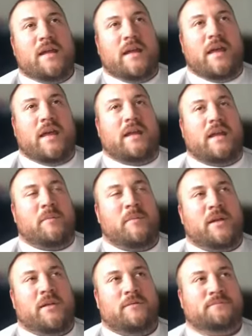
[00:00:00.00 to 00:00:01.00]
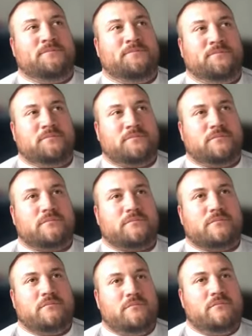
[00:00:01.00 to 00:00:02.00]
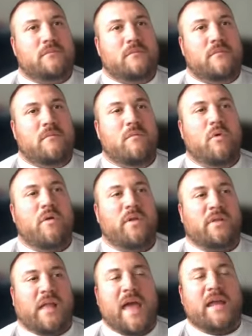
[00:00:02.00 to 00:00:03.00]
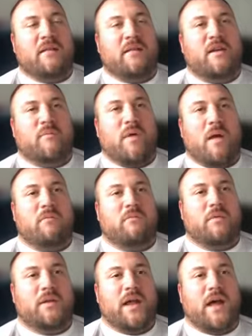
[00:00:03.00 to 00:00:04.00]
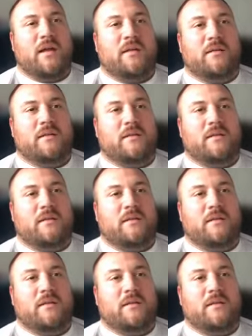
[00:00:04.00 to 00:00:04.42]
and I mean, more than likely you're probably not